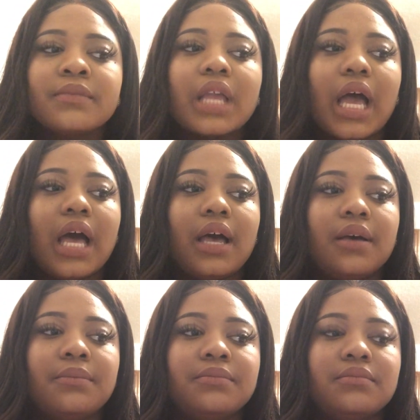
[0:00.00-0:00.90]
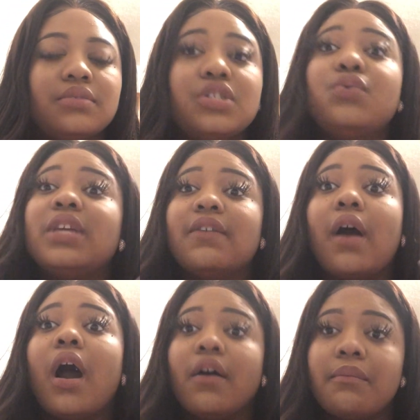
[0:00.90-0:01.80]
to give
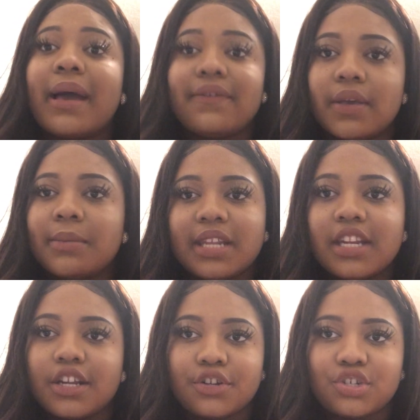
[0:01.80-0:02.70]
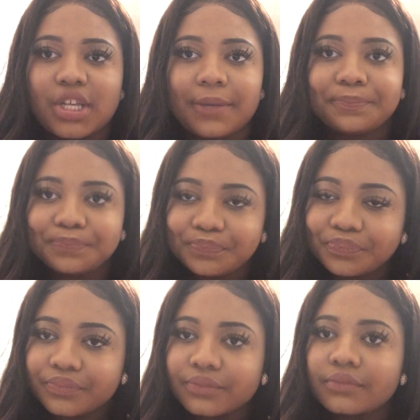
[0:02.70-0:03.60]
off my feminine energy.
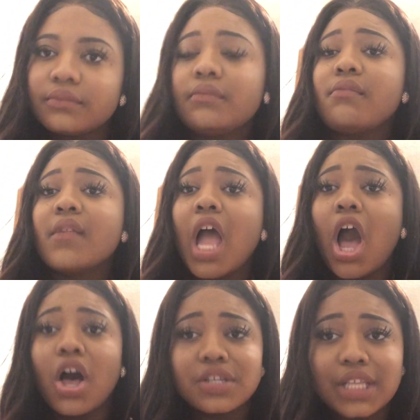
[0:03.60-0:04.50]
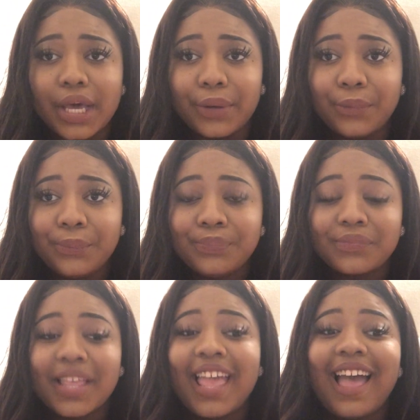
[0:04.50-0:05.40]
Also,
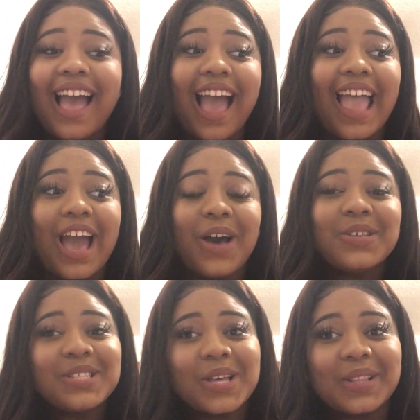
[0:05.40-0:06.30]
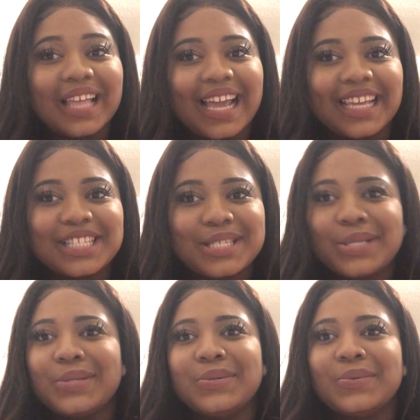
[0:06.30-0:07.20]
I also like
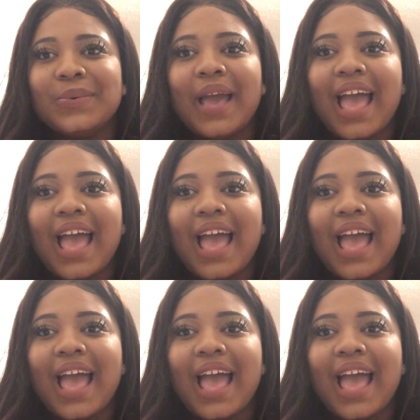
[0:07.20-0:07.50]
to